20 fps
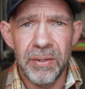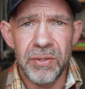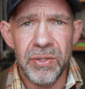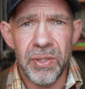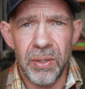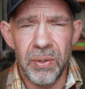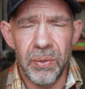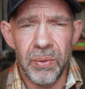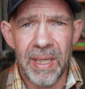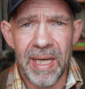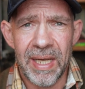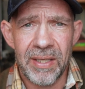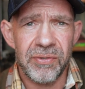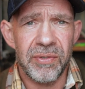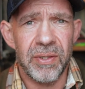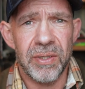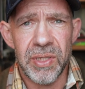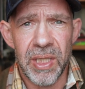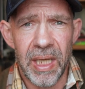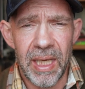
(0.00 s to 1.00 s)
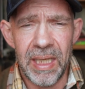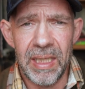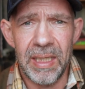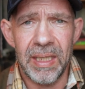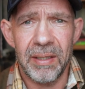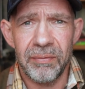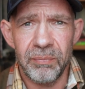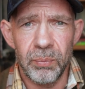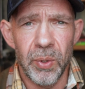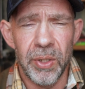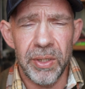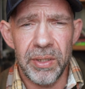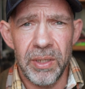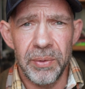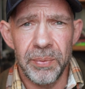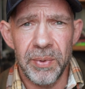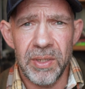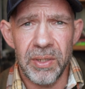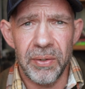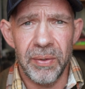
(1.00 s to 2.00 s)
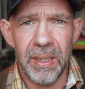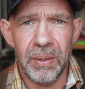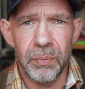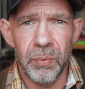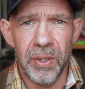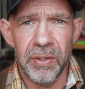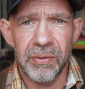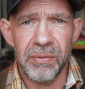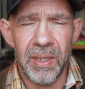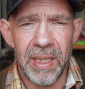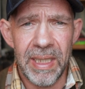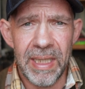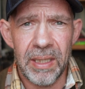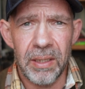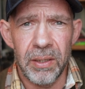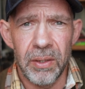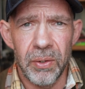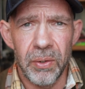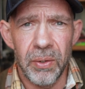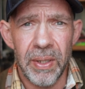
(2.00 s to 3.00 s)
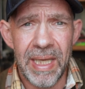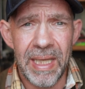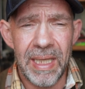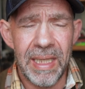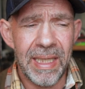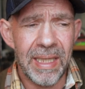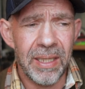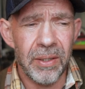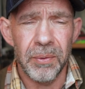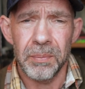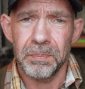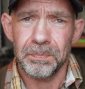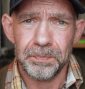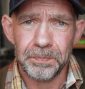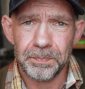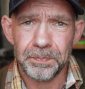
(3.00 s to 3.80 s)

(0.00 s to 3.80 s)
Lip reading: to ascertain if what you were doing was legal or illegal.